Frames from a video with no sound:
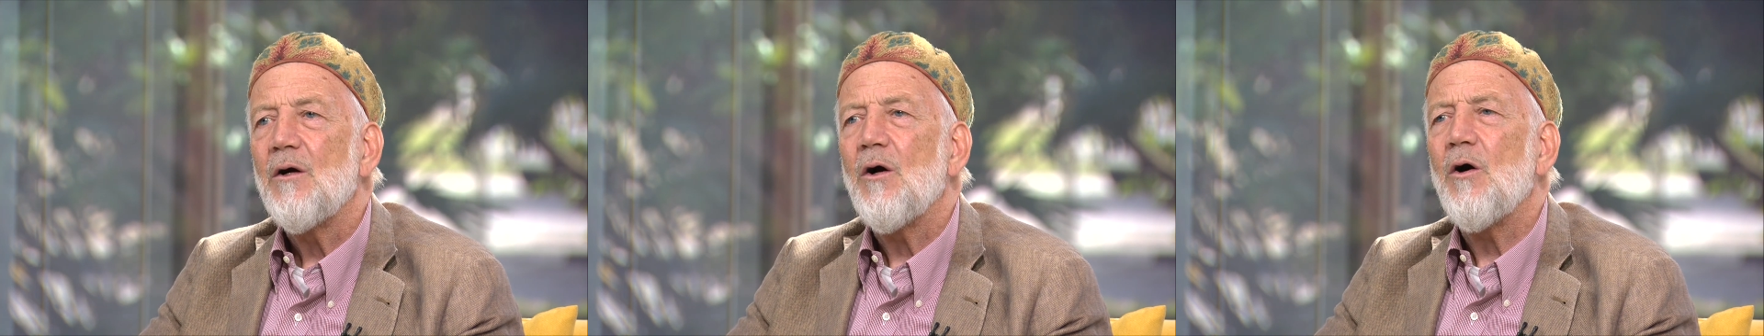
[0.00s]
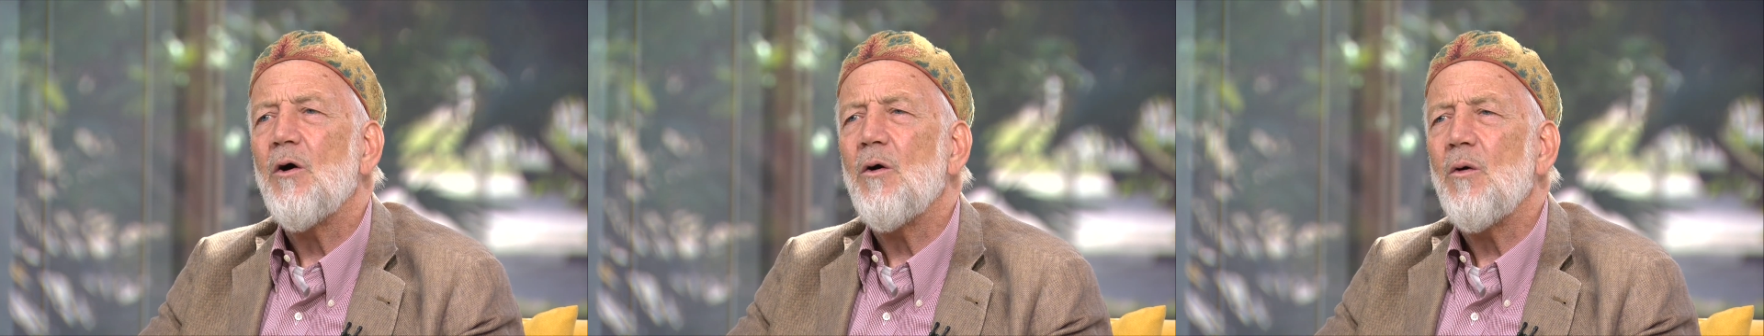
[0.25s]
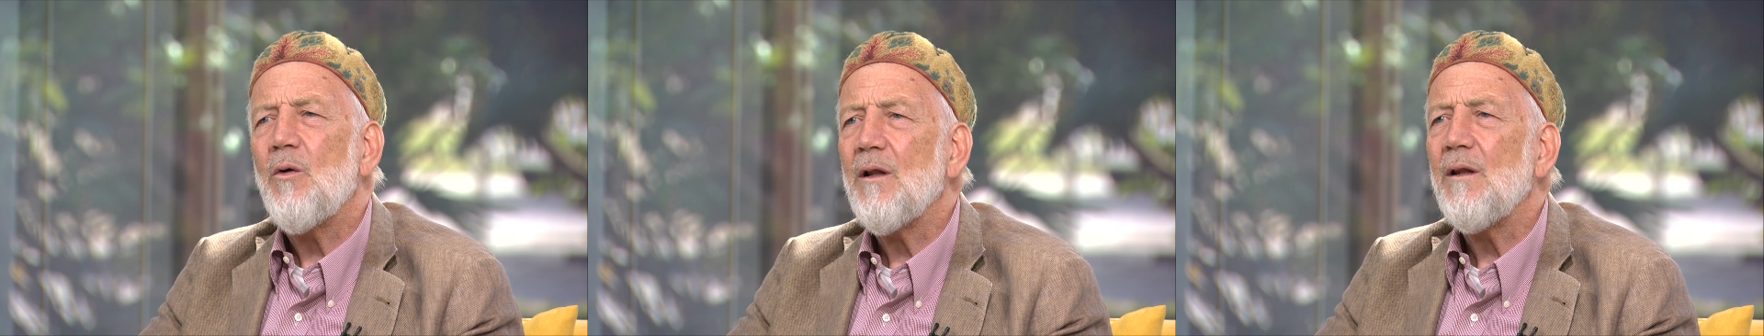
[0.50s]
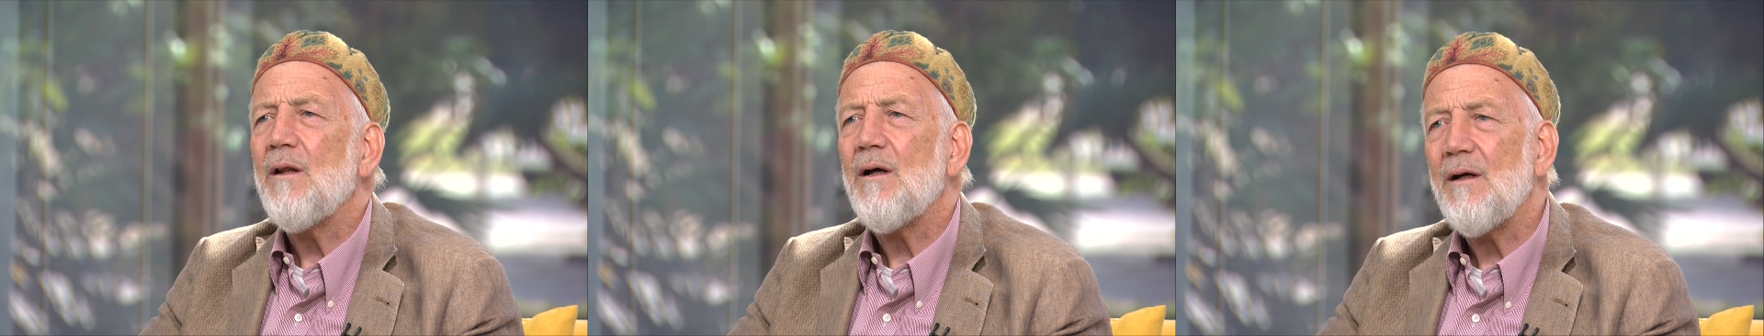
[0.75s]
O oh
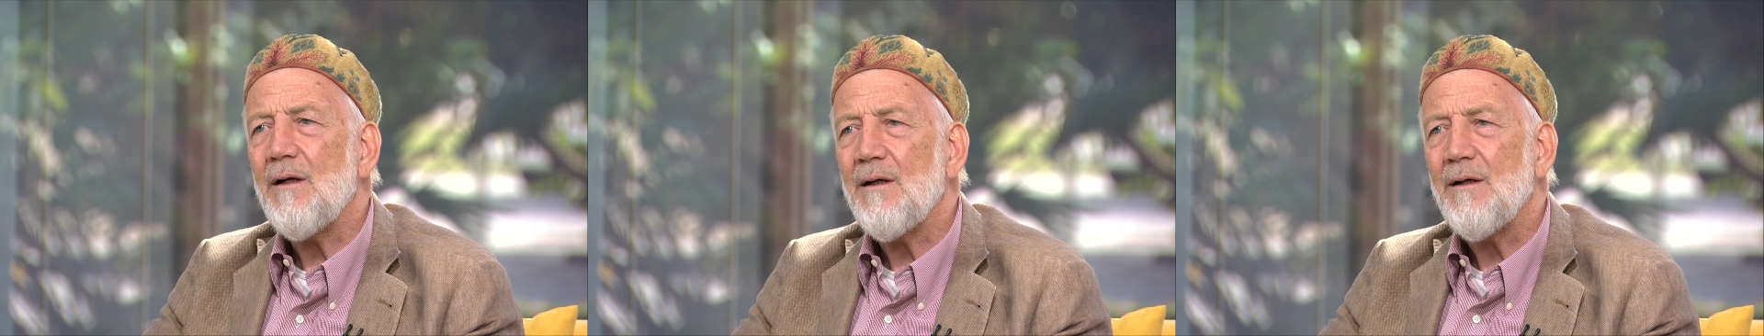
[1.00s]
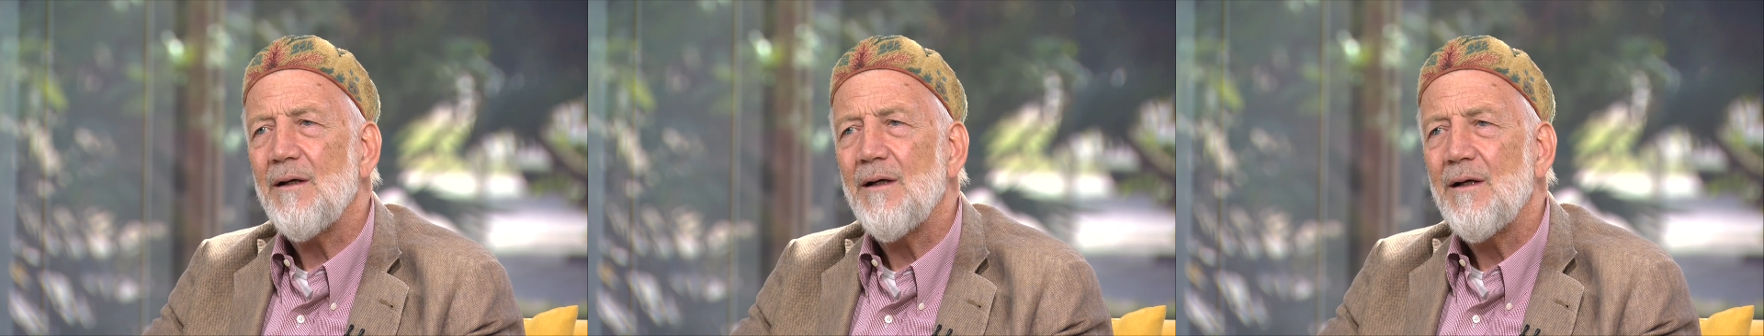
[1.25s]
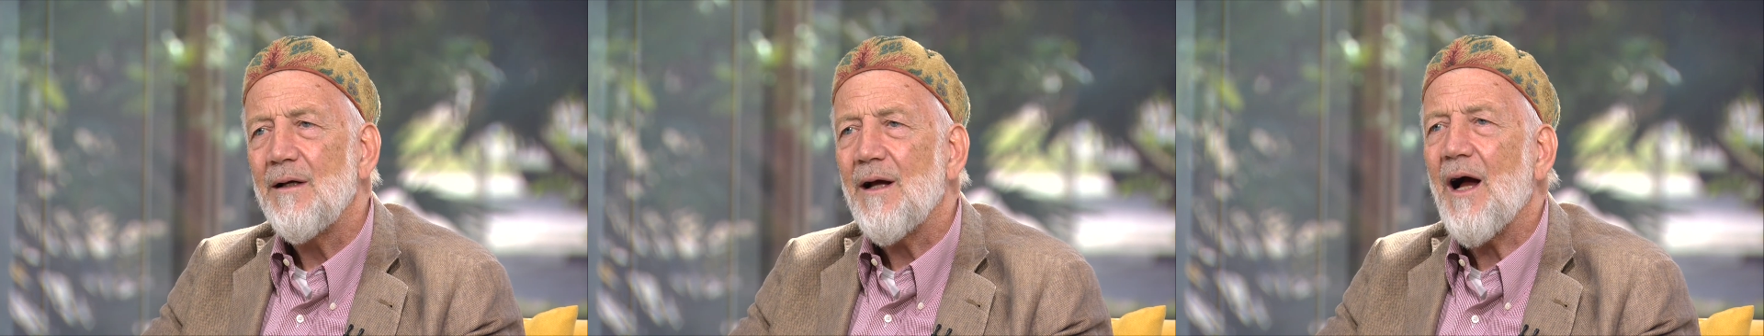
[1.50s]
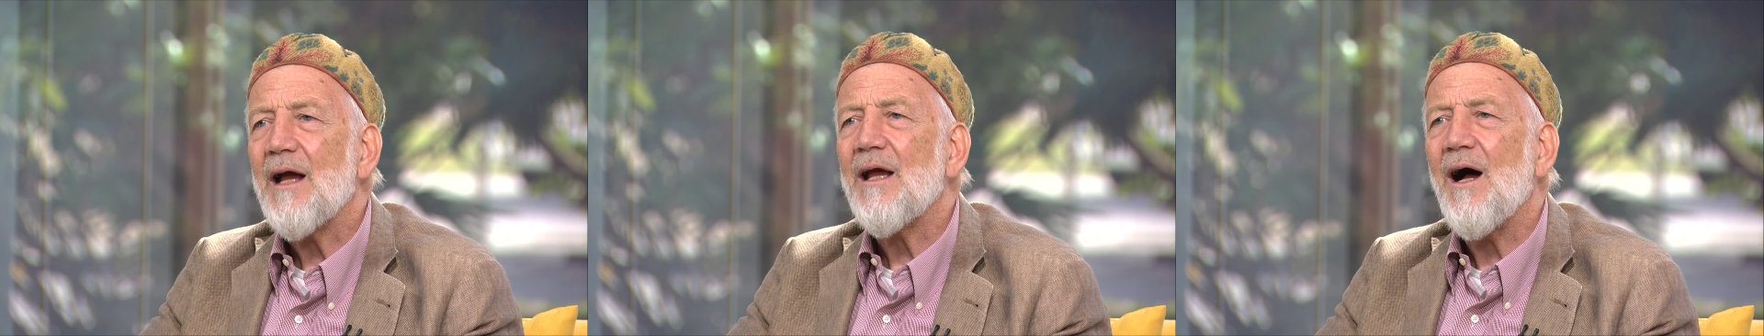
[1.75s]
Allah,
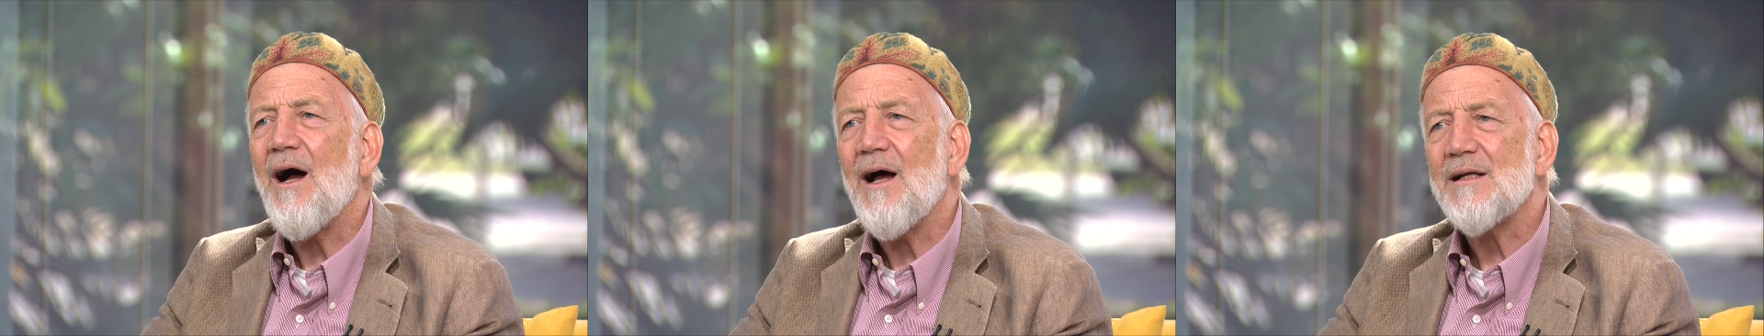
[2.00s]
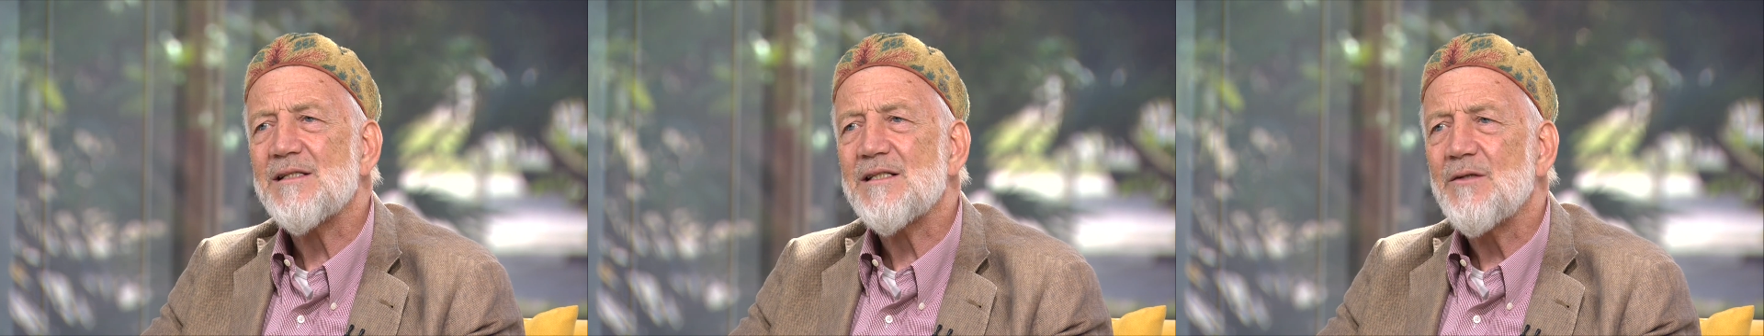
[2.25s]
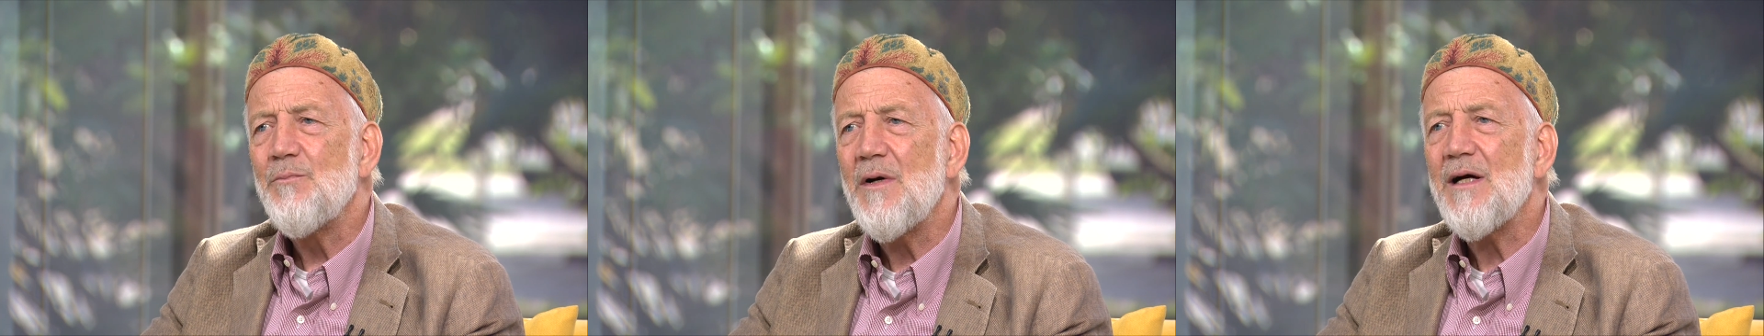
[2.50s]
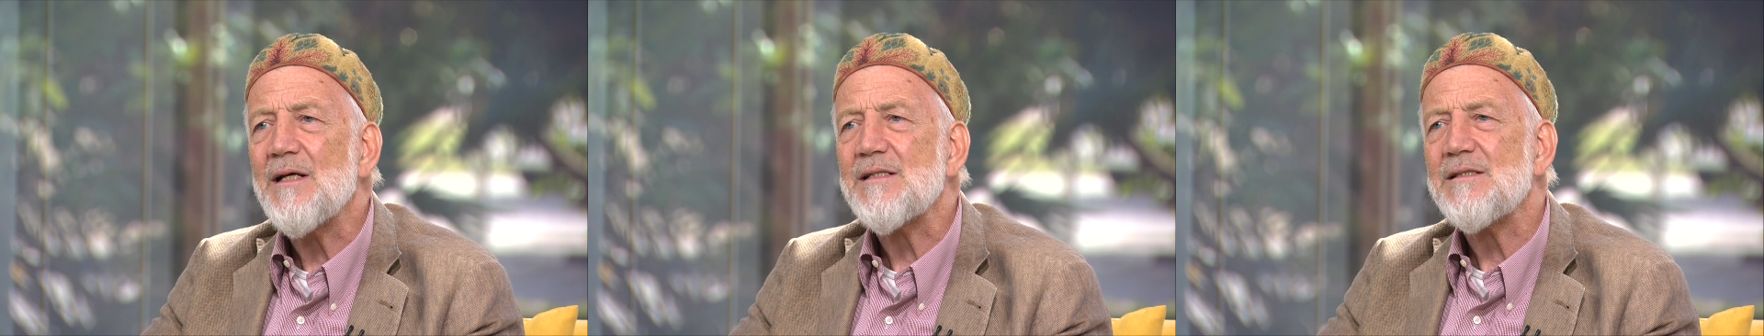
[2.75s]
I ask
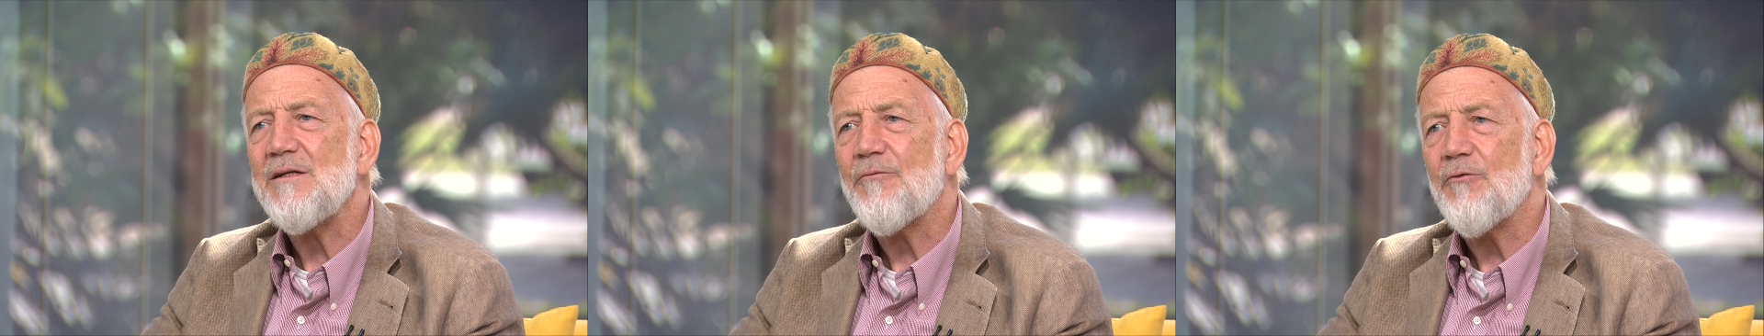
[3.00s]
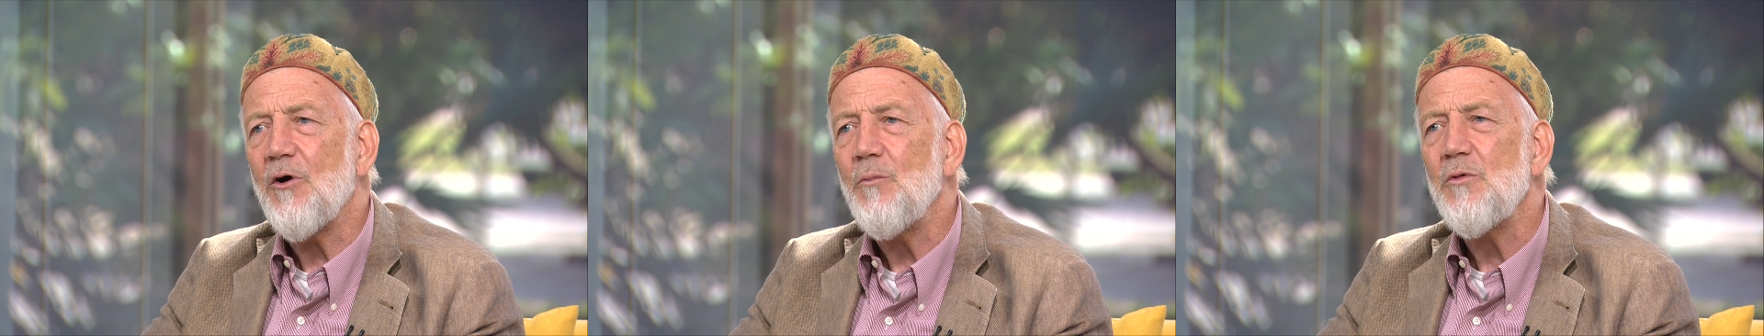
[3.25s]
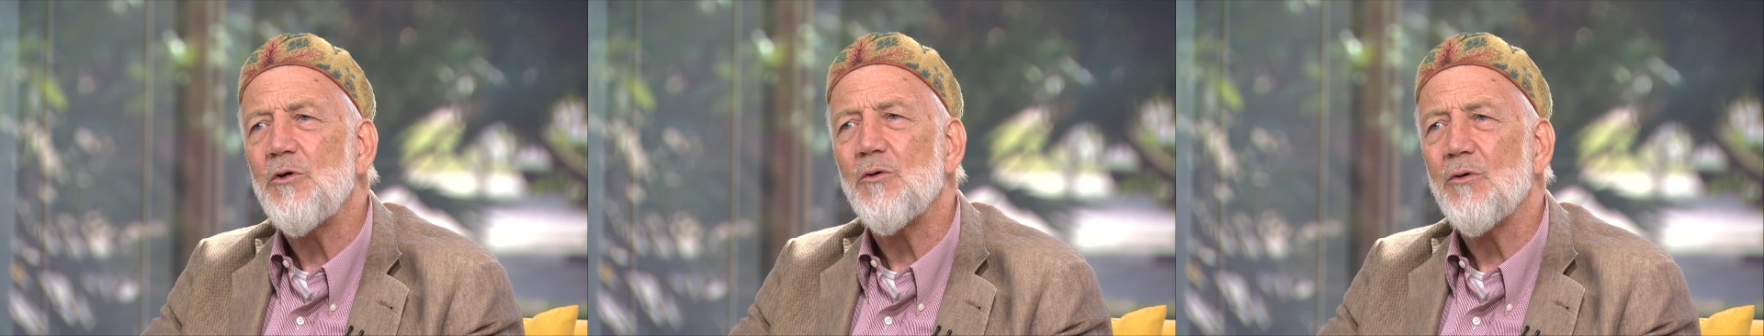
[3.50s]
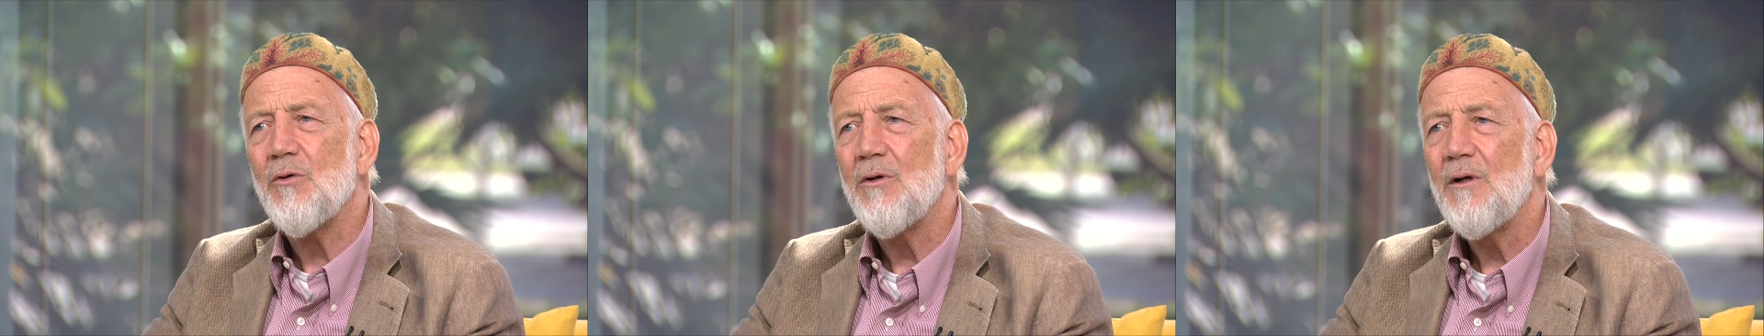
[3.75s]
mercy from
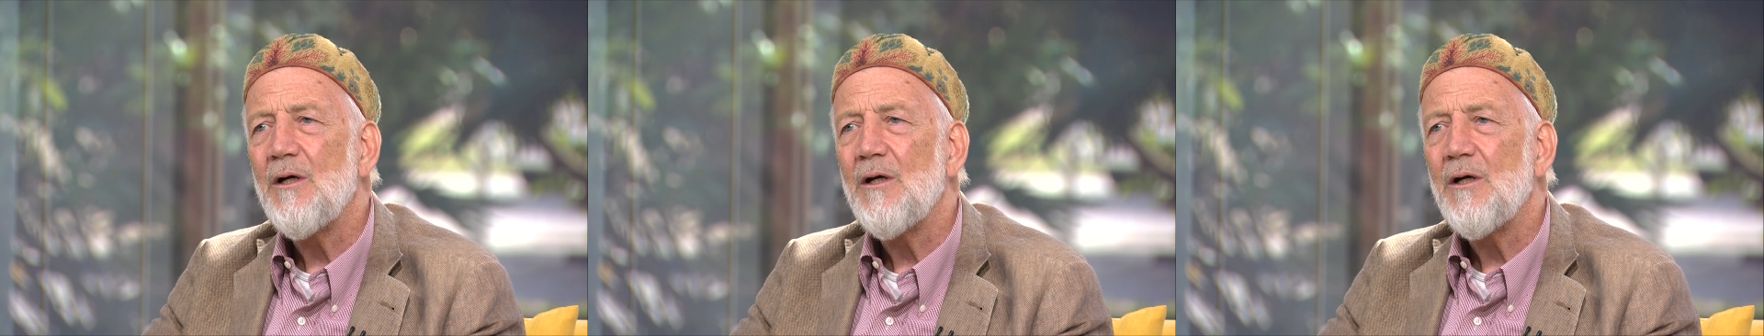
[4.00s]
you,